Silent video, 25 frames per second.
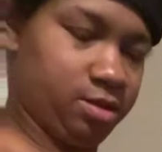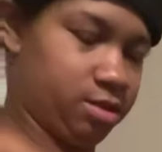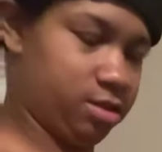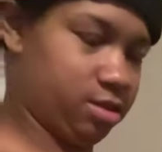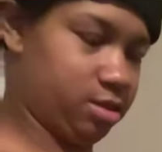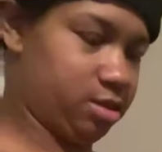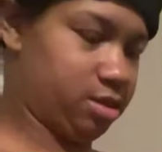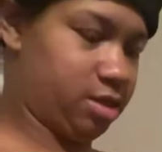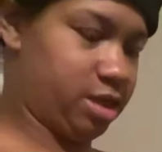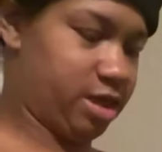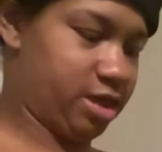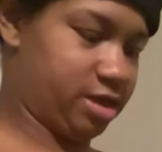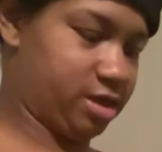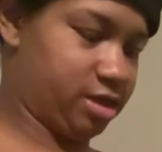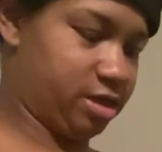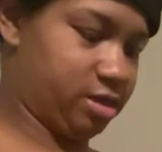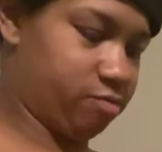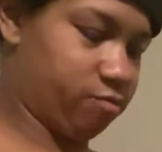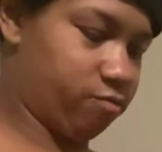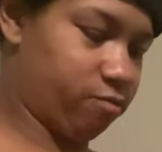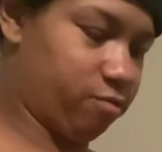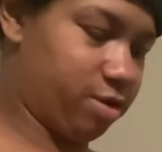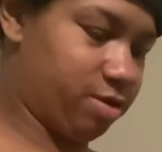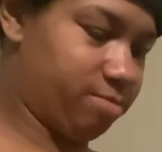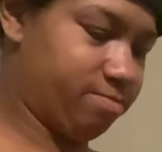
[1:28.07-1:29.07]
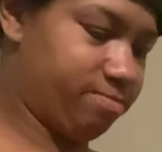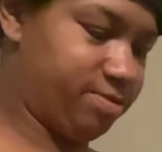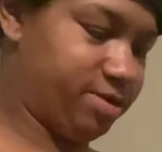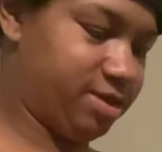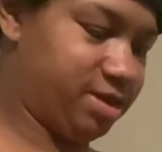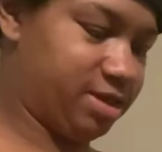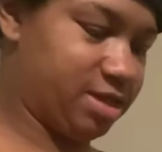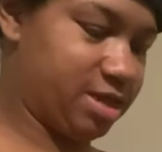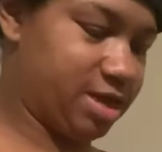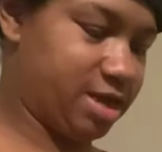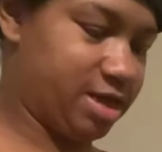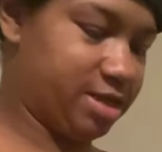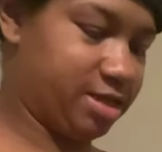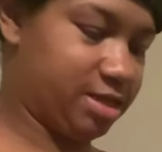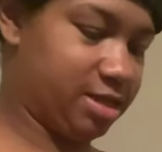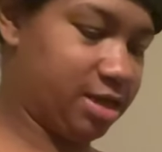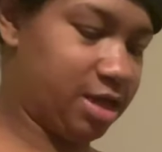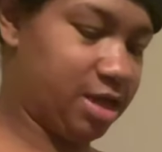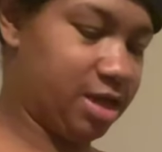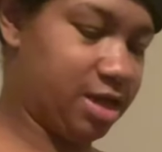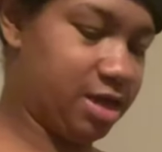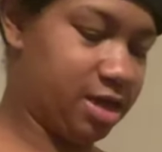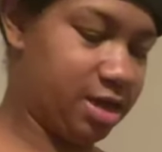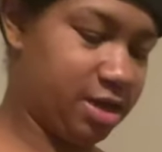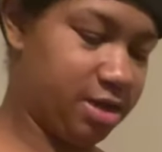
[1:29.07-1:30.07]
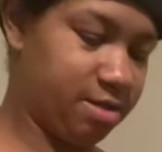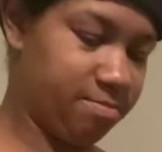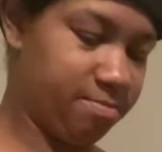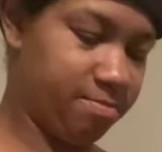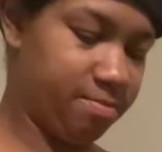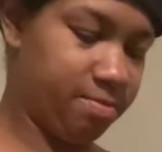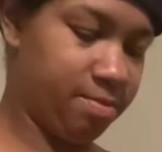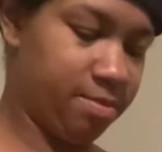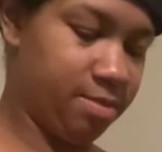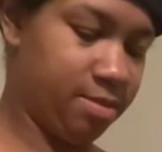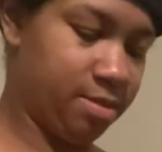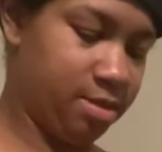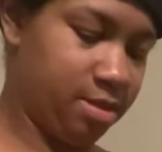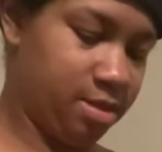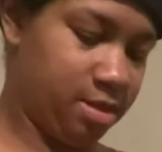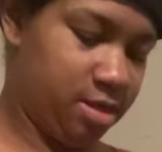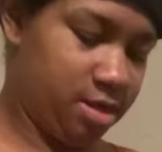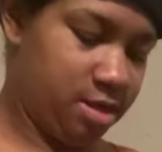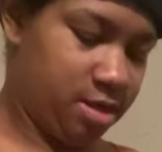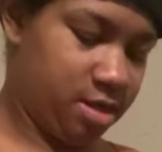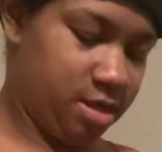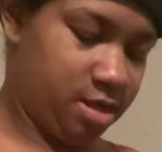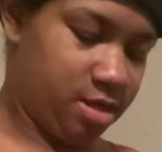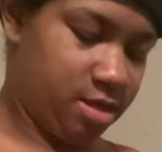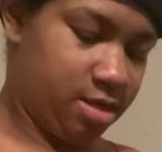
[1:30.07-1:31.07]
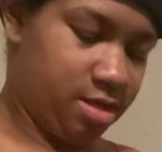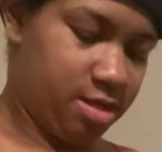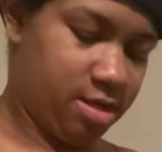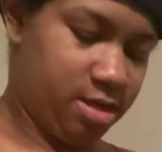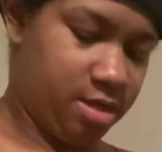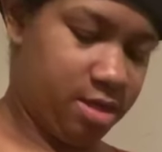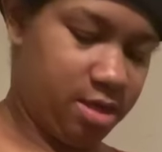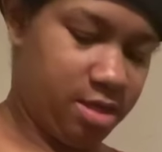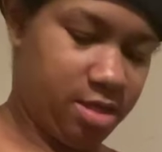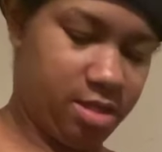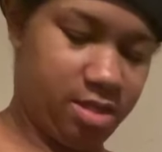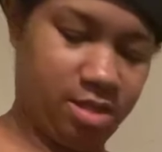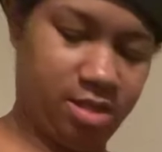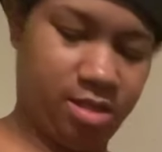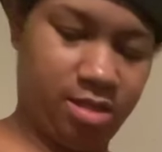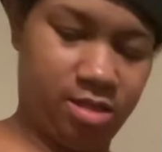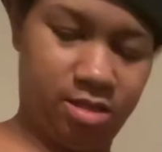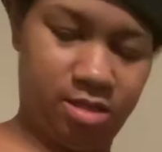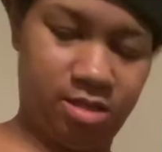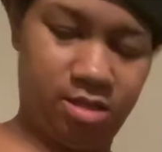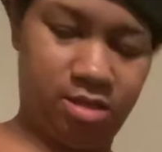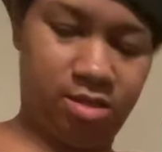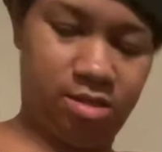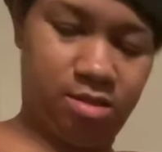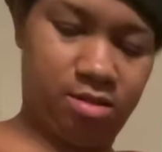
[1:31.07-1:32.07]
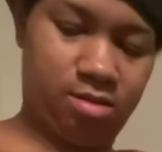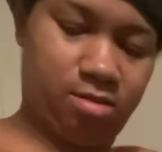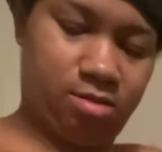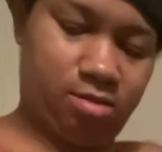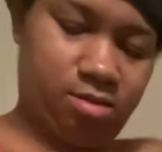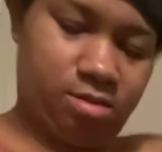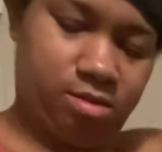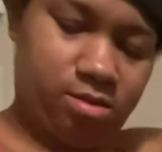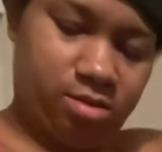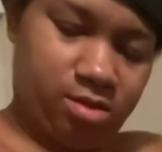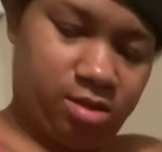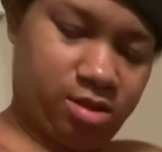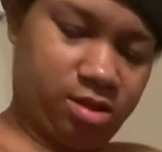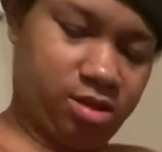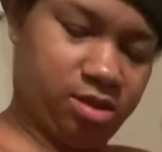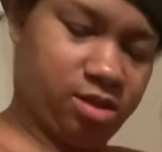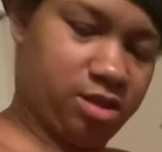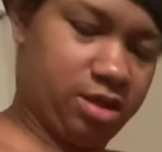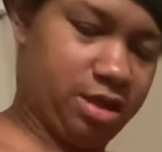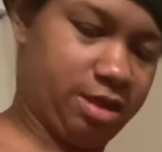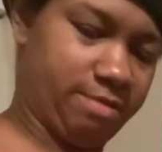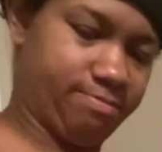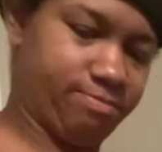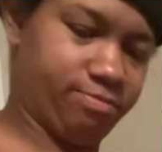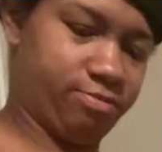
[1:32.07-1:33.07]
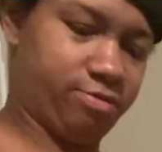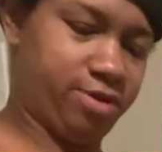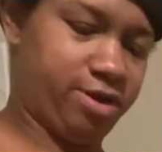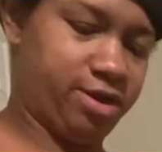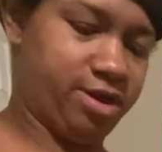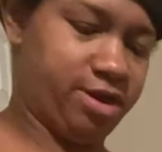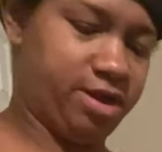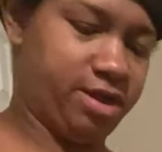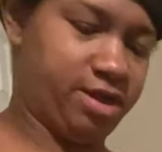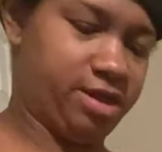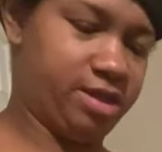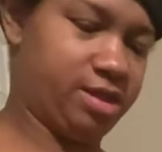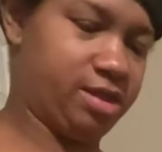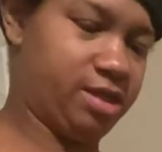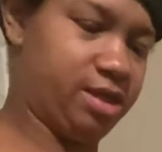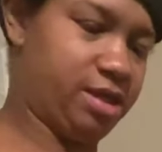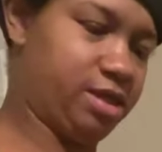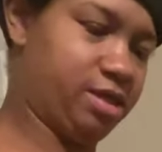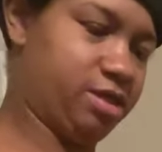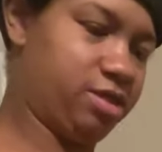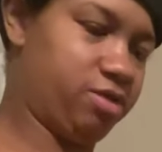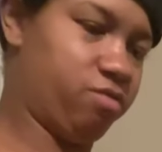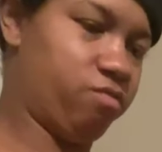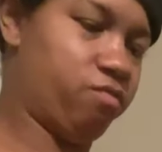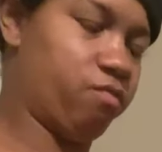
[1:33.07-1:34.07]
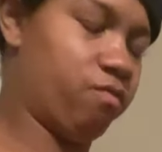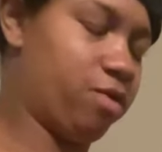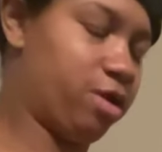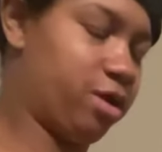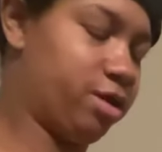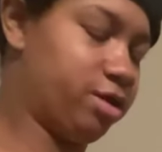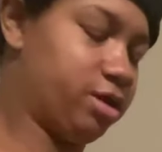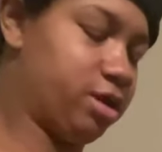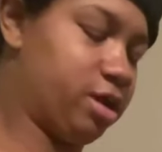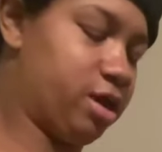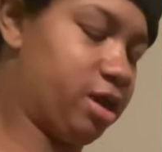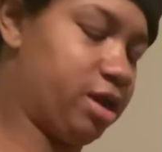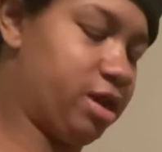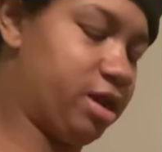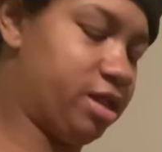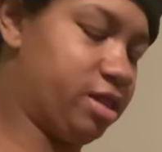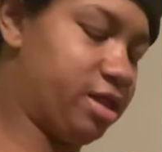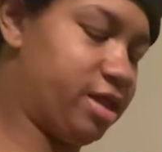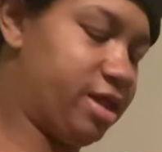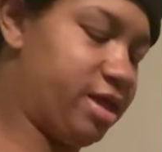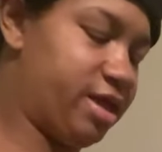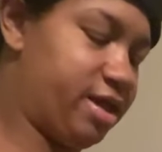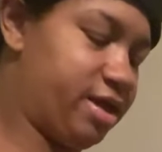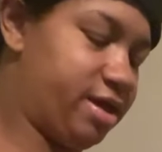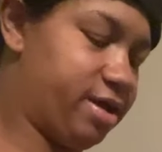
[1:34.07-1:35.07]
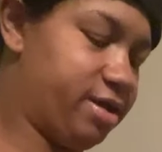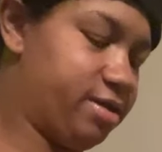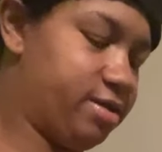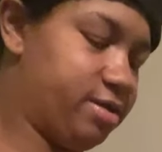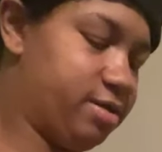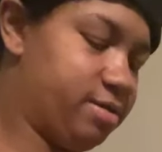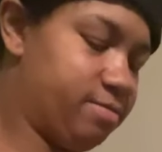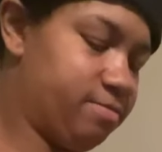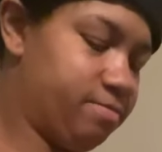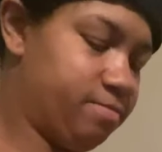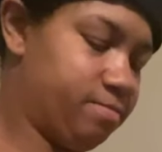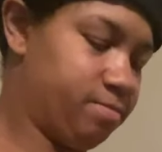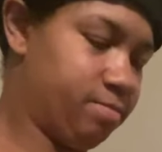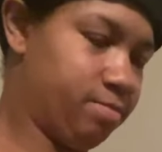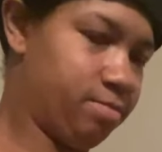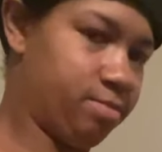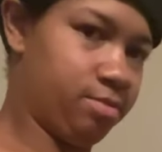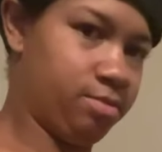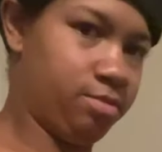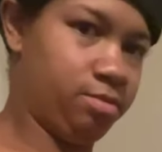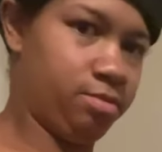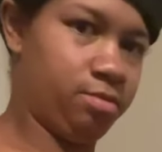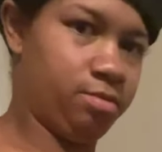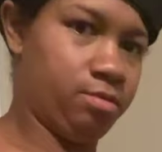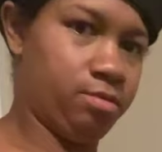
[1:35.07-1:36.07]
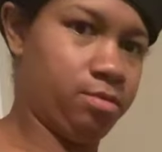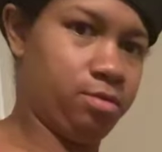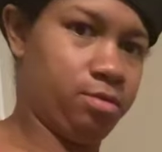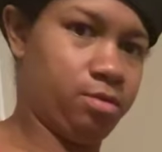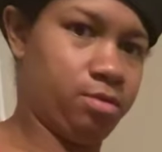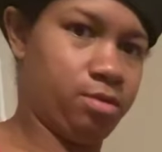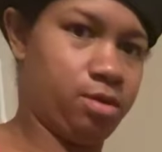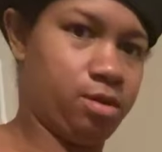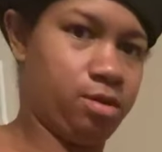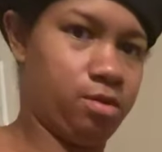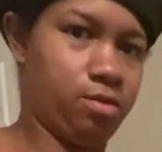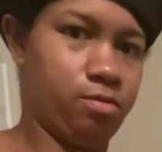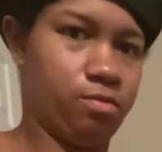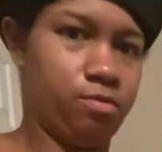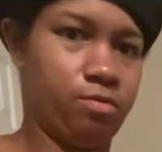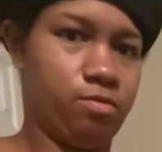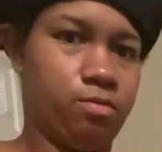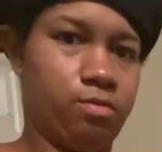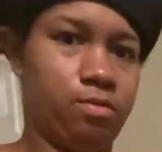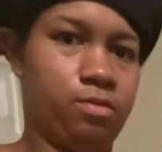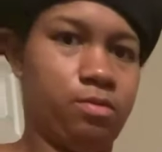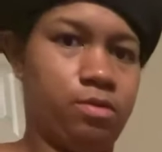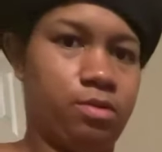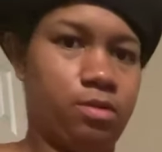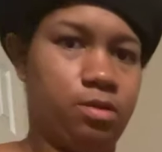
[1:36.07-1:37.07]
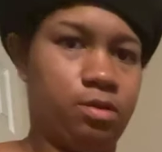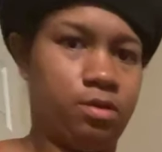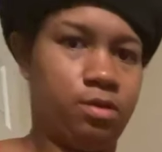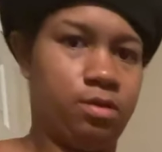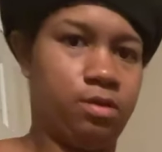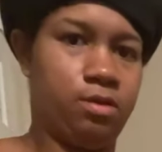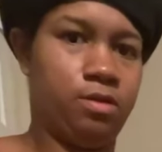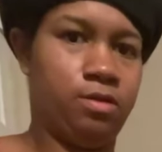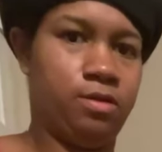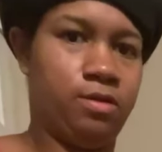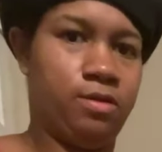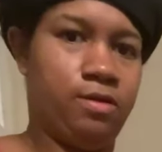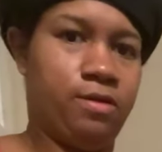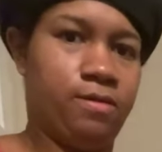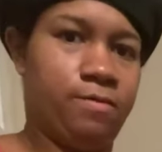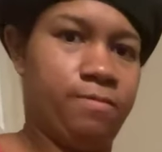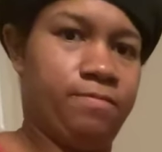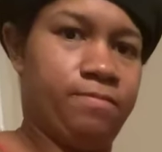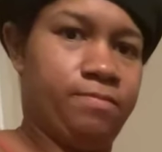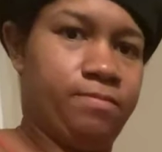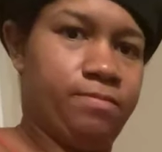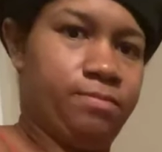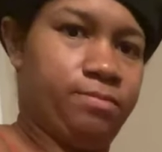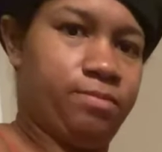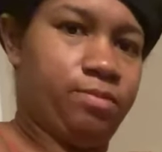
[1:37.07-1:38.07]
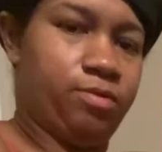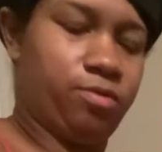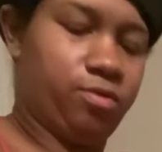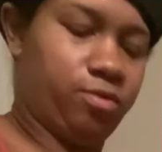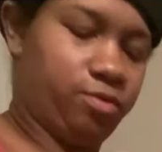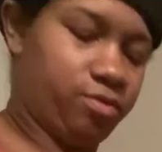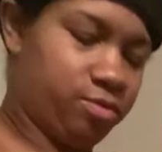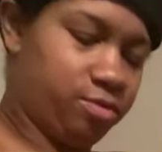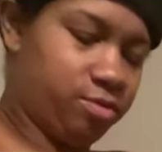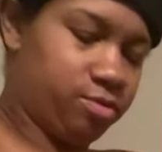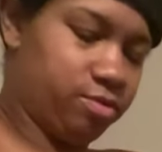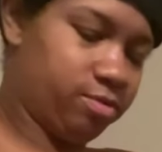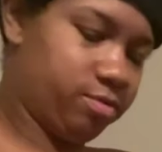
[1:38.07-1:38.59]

Take one piece at a time and just separate it into another hand. So pull,